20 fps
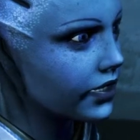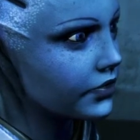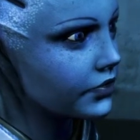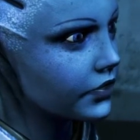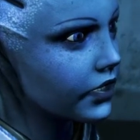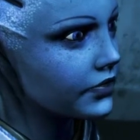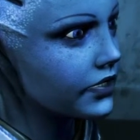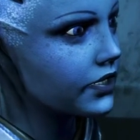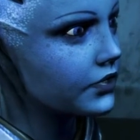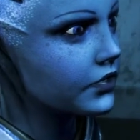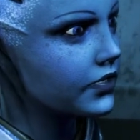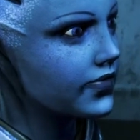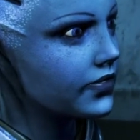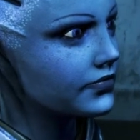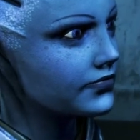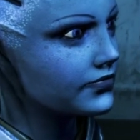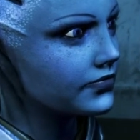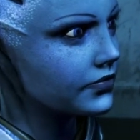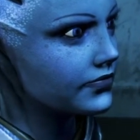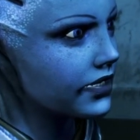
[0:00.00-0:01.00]
The Krogan
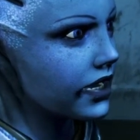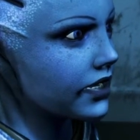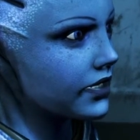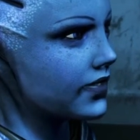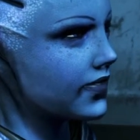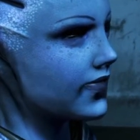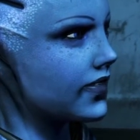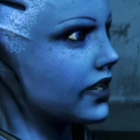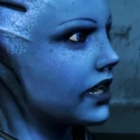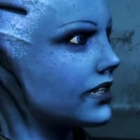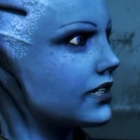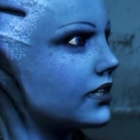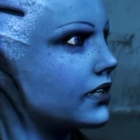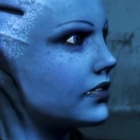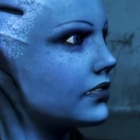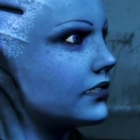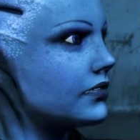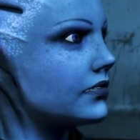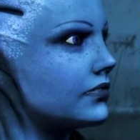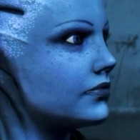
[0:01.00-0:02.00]
would have come prepared to
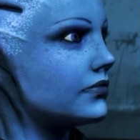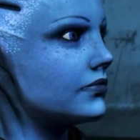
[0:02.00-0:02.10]
fight.